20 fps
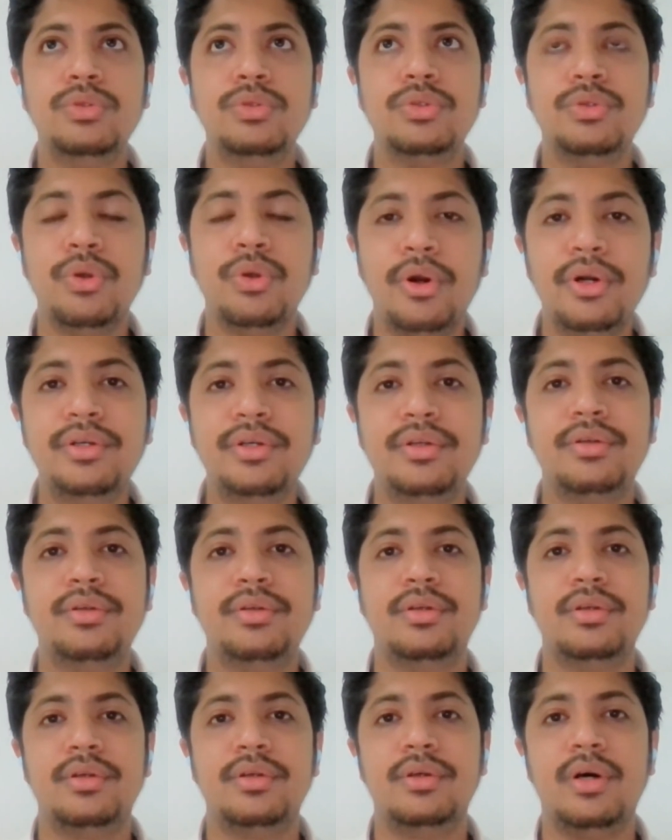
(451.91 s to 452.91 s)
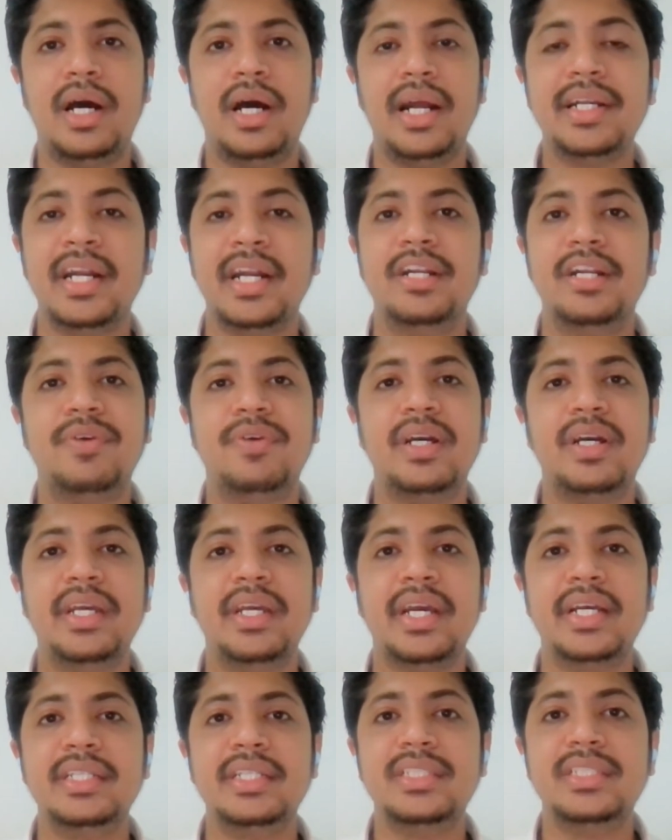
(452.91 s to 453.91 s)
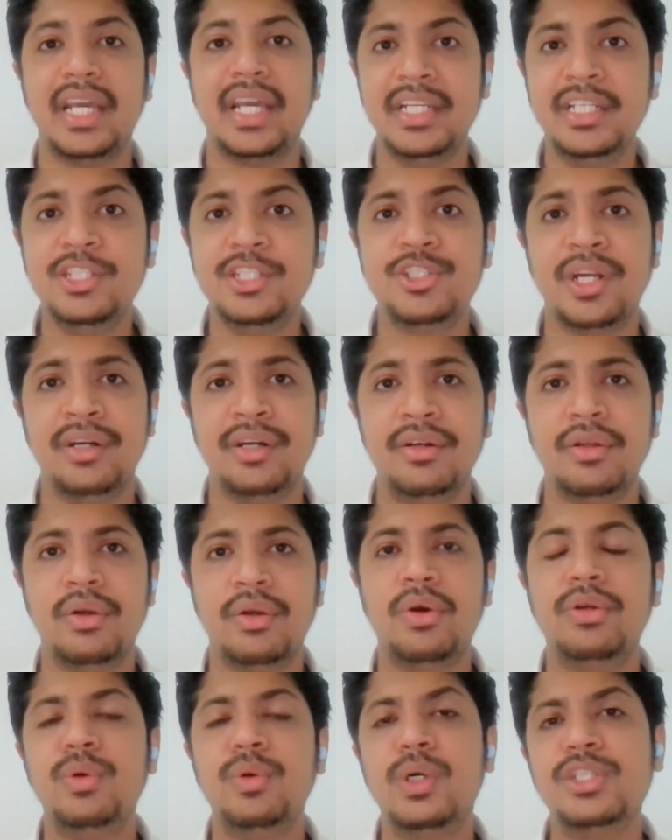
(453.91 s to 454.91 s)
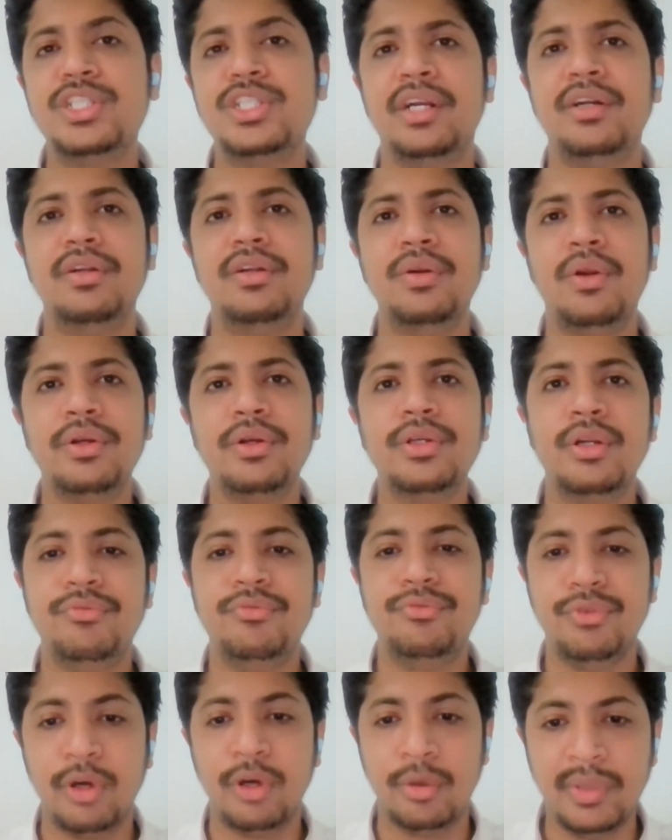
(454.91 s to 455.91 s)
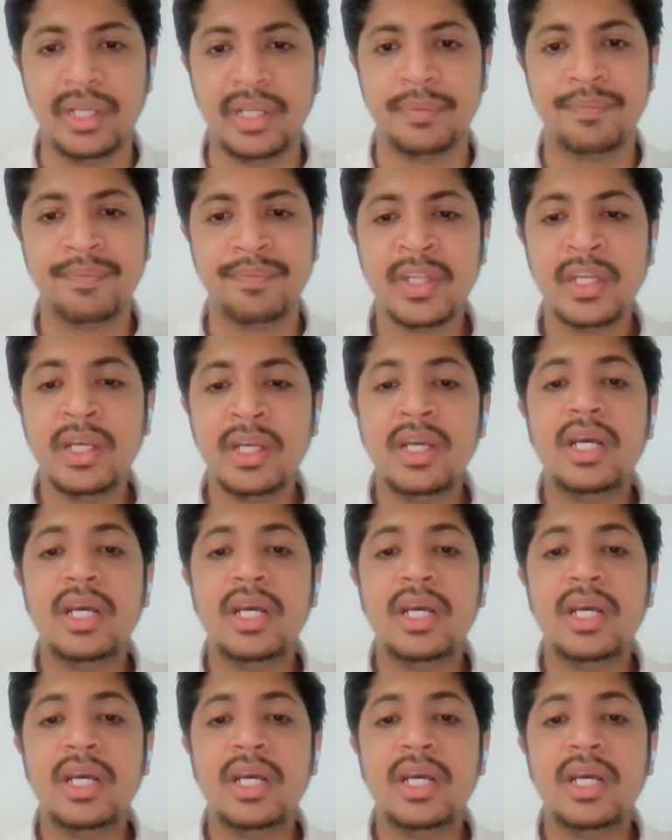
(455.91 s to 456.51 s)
who do not identify as any gender or who are gender non-conforming.